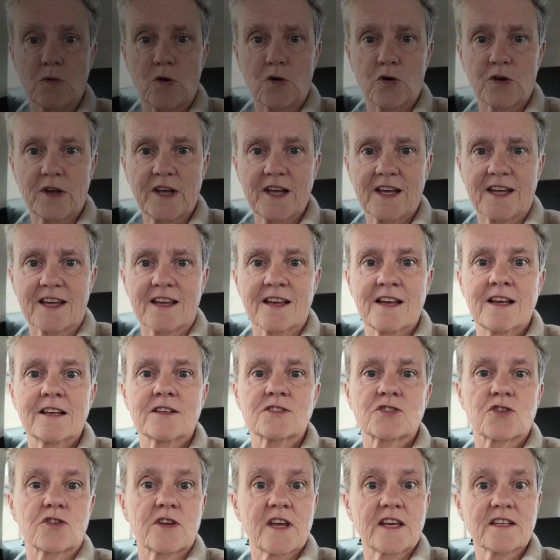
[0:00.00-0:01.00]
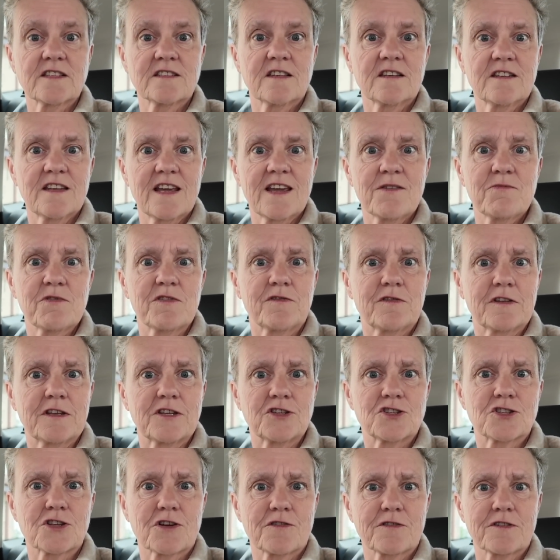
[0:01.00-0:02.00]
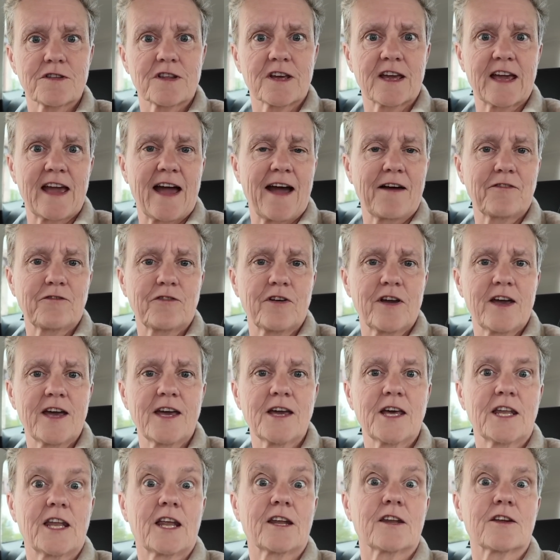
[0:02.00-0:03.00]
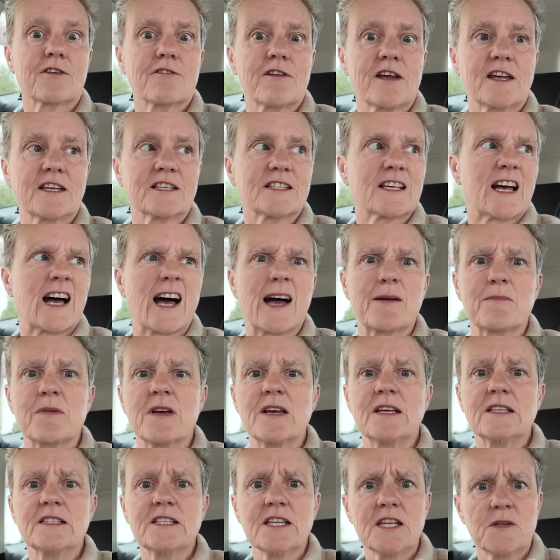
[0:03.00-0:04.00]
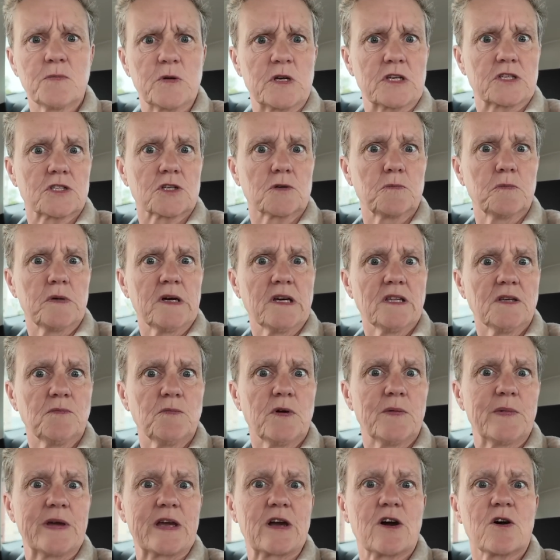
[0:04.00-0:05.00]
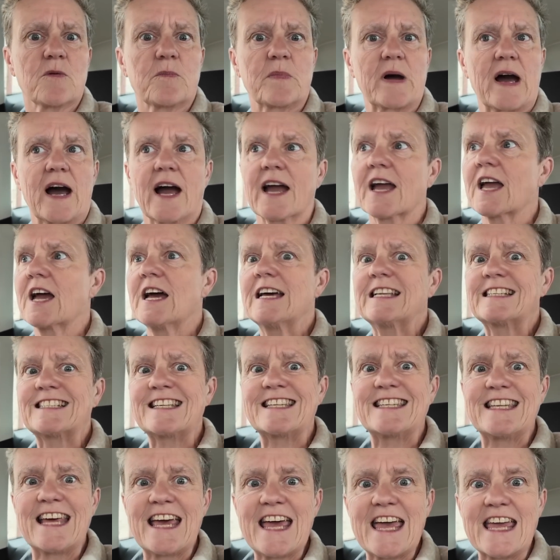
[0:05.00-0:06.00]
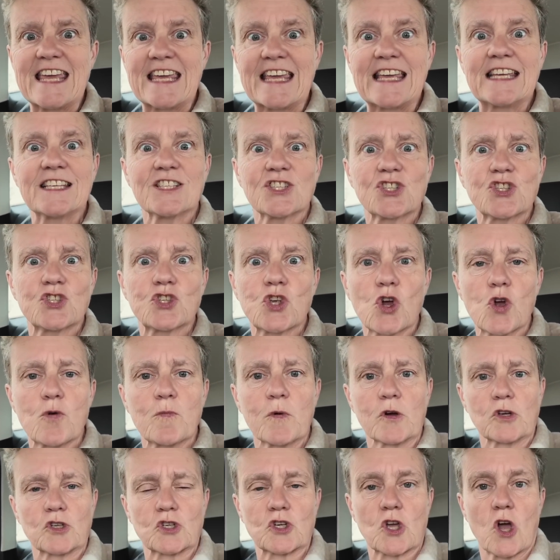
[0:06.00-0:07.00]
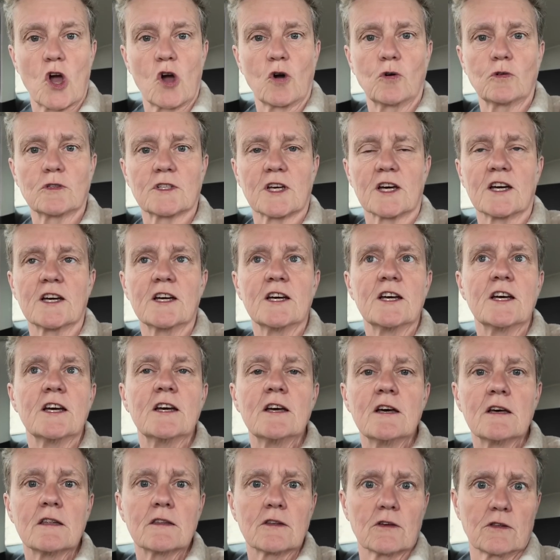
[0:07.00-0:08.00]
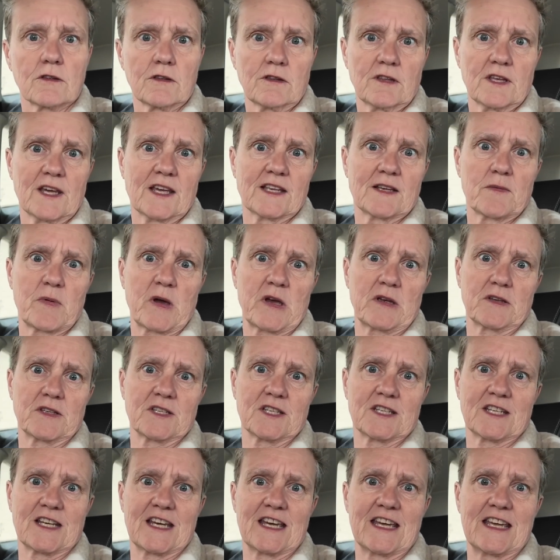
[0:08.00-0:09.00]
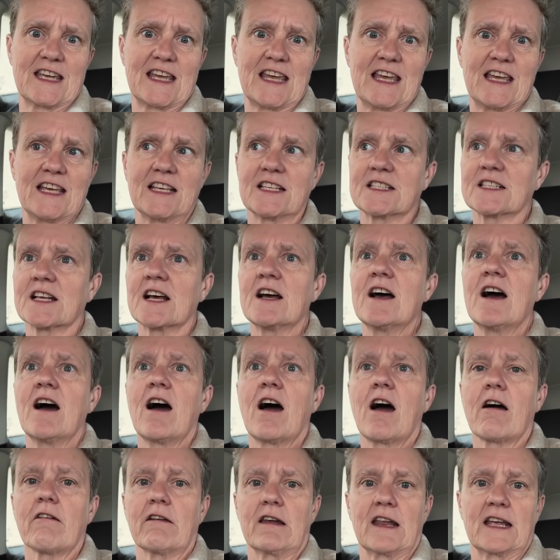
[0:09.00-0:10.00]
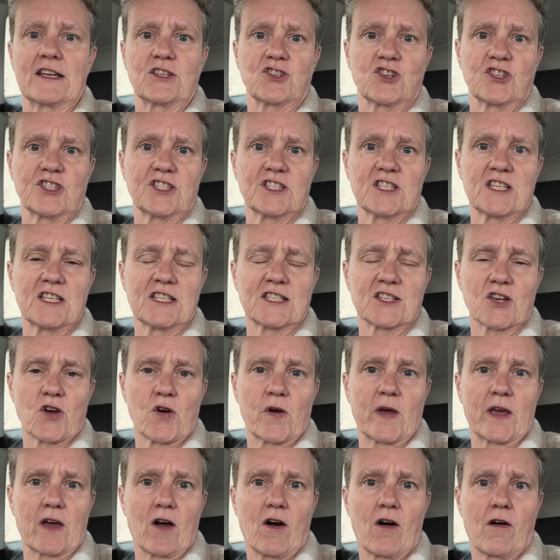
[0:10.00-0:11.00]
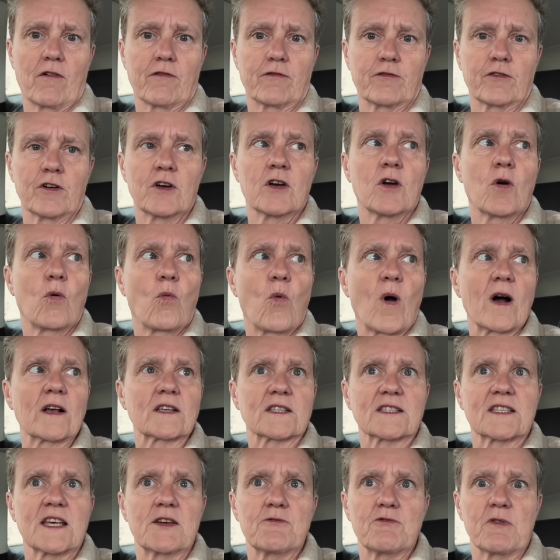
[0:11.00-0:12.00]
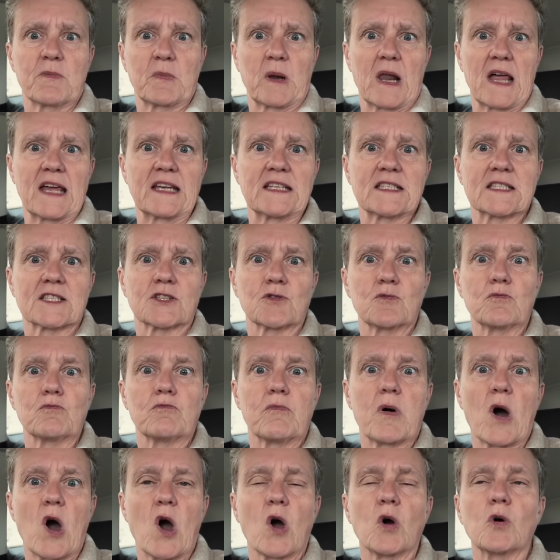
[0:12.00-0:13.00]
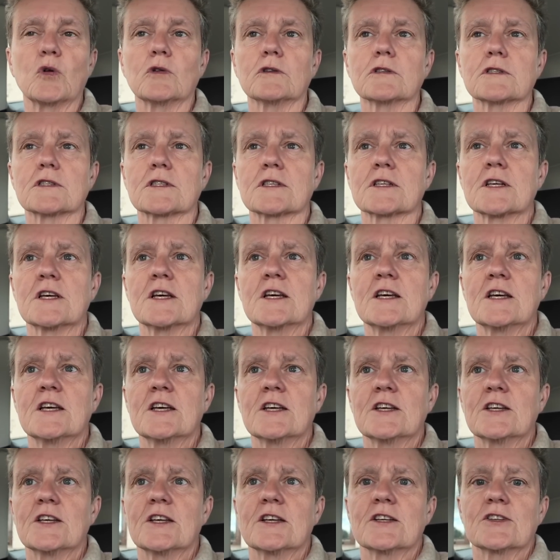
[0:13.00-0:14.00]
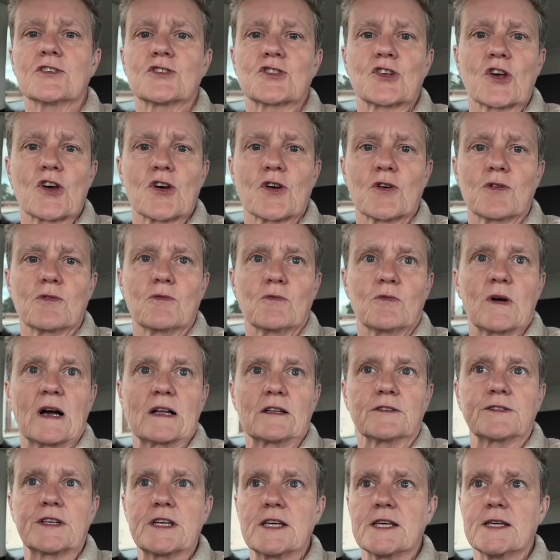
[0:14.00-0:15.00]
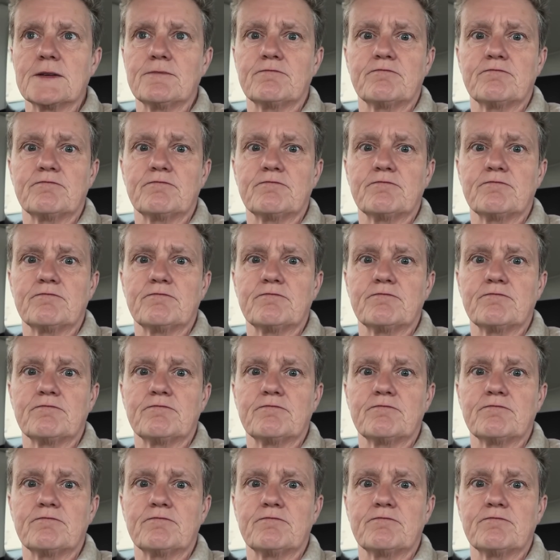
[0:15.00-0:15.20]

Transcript: morning. So yesterday we finished off at the cafe and had a great time. Did a bit of sunbathing when we got back. Today it's so much colder. The other thing about today is our electricity's going off whilst they replace some poles. So, well, the